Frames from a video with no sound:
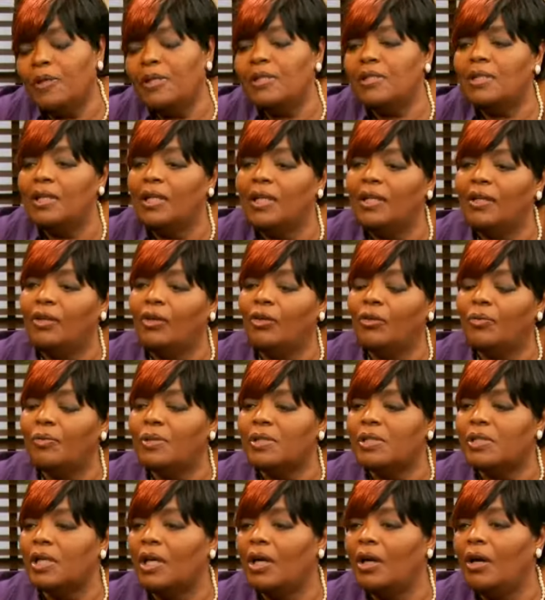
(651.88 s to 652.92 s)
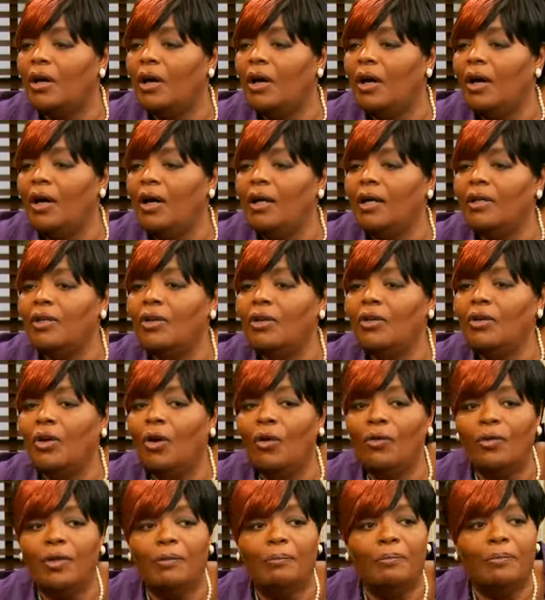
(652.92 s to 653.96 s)
and there was a, you know,
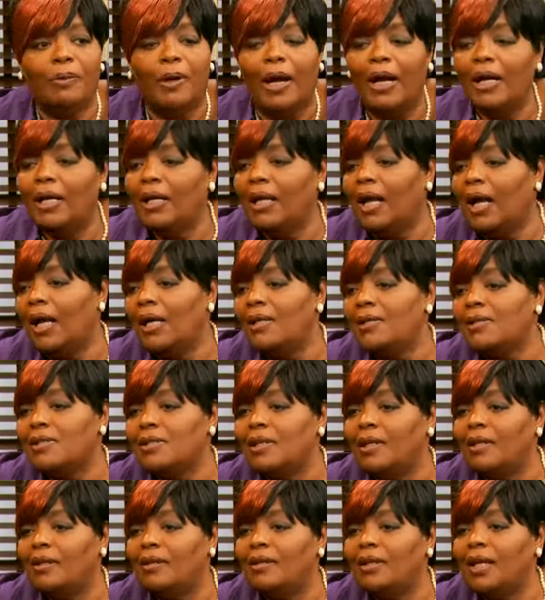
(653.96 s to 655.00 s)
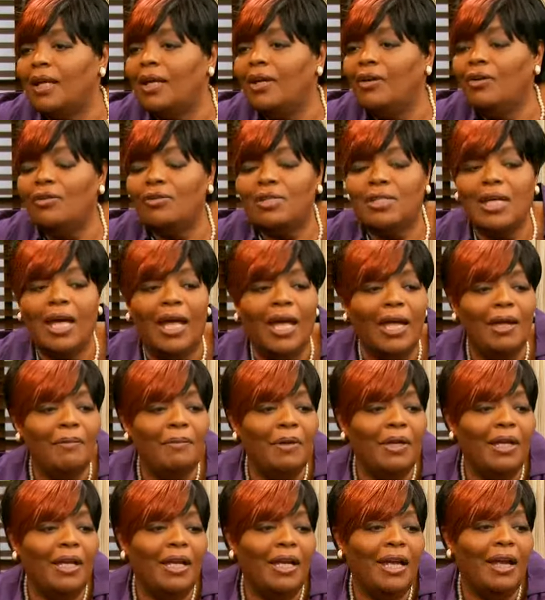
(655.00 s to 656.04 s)
the bright lights and
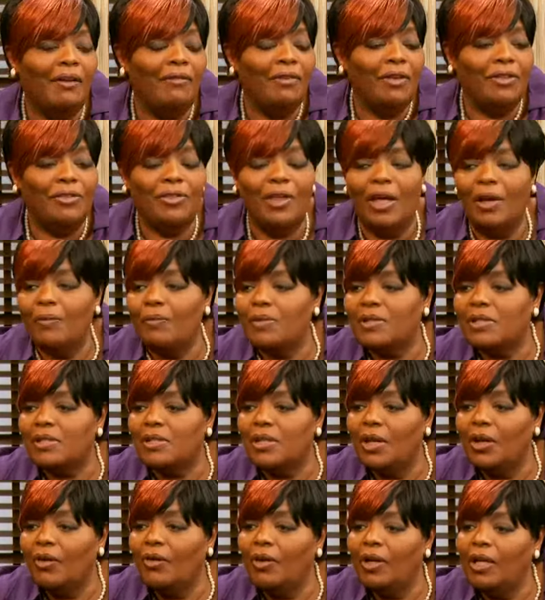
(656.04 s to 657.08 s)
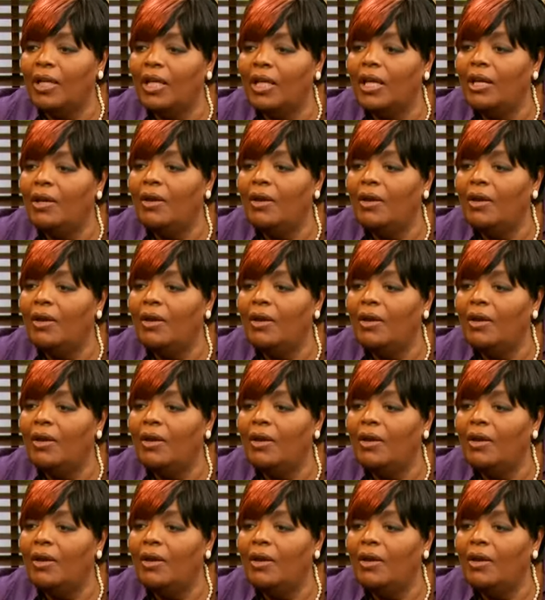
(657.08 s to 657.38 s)
entertainment and everything was there, and he